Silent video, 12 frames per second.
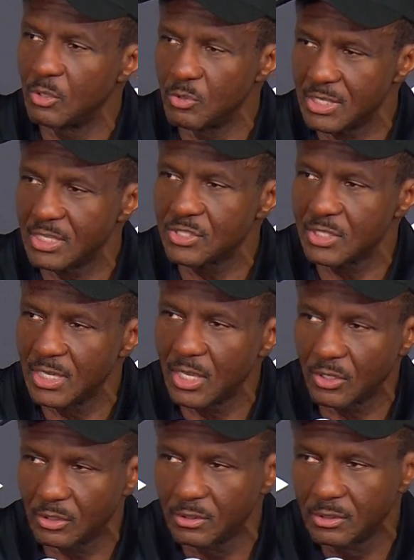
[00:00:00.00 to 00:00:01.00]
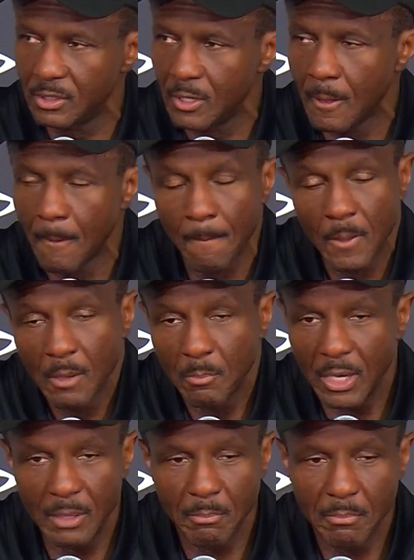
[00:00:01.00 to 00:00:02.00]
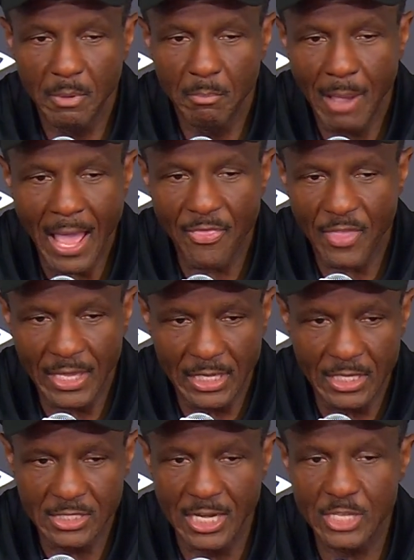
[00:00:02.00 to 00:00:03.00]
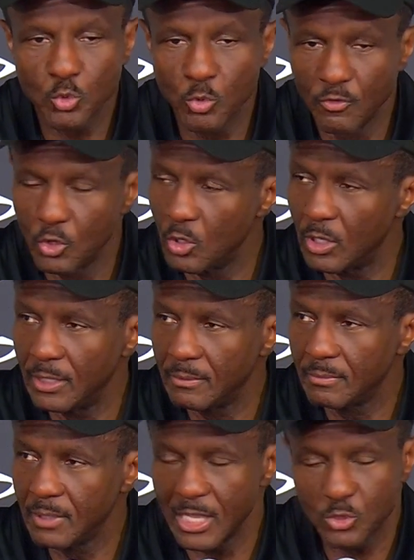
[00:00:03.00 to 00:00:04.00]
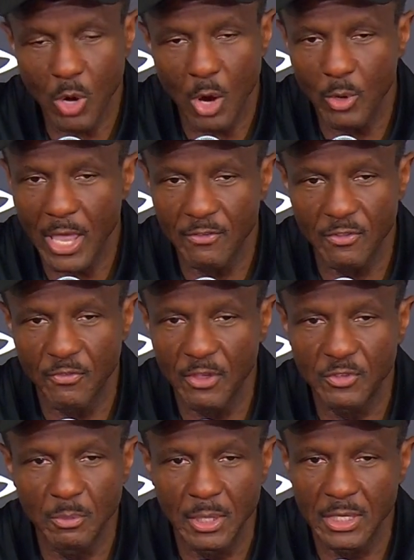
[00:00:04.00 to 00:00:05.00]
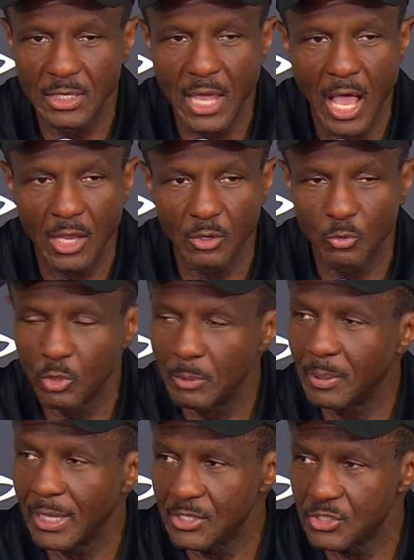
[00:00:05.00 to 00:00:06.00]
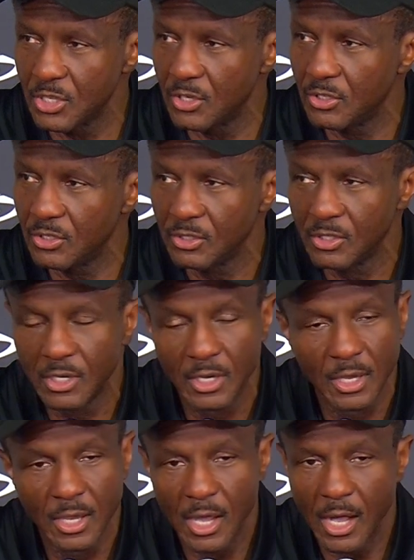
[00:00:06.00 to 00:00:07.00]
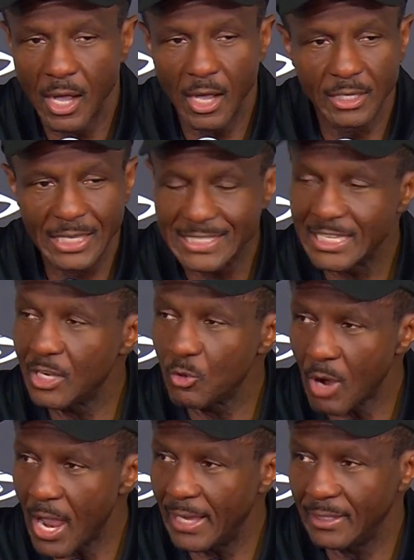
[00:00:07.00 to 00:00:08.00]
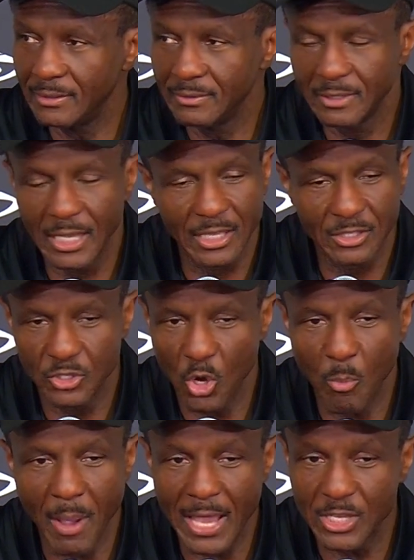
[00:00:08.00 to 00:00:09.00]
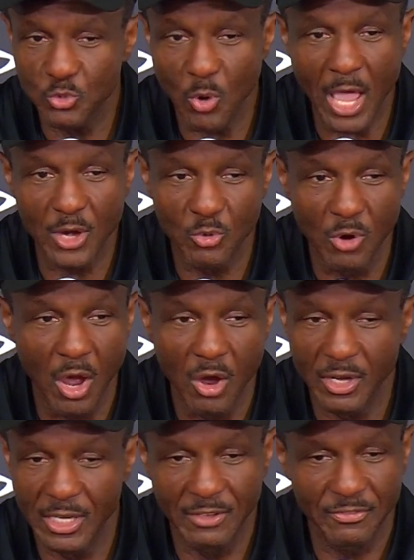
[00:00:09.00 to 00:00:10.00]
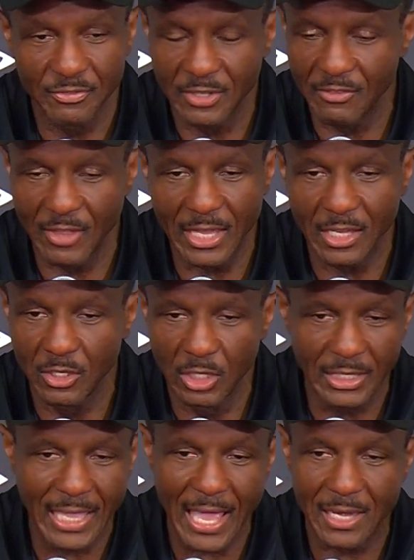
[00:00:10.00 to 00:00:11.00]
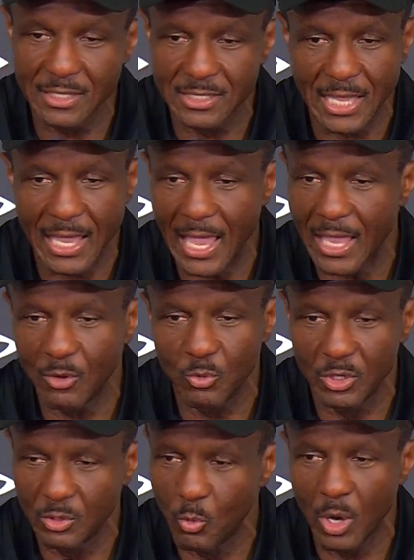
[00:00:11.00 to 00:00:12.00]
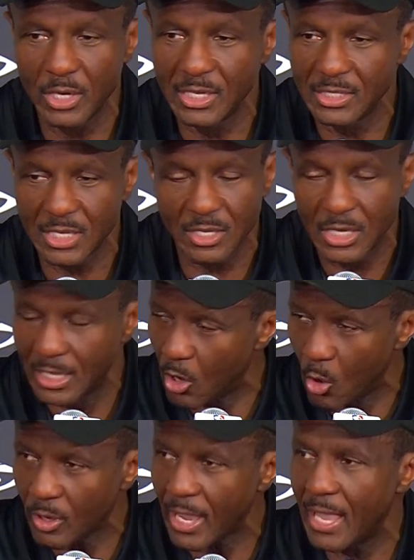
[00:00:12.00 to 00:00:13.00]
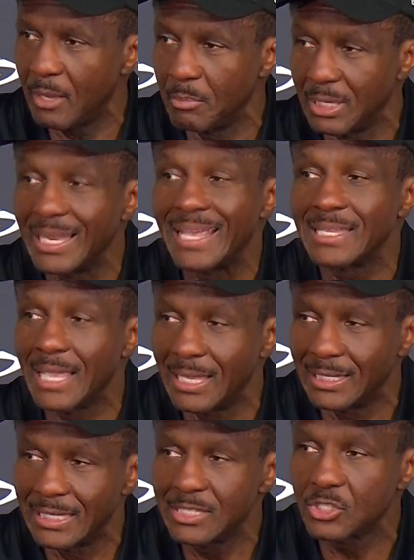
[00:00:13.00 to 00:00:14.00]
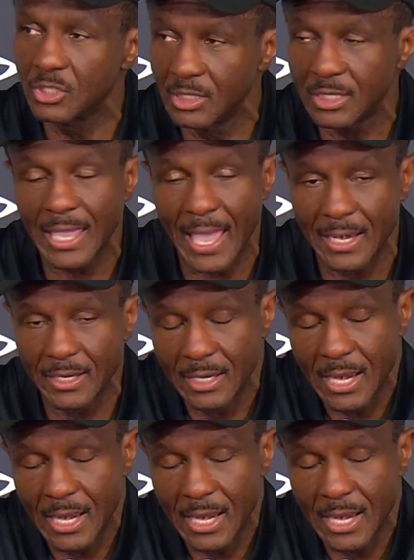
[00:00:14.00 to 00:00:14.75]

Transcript: It was incidental. But my thing is, let's review it. That's why we have the $50 million replay center. Let's get it right. Nobody's right or wrong. And if they look at it and say, hey, it wasn't intentional, okay. But let at least look at it.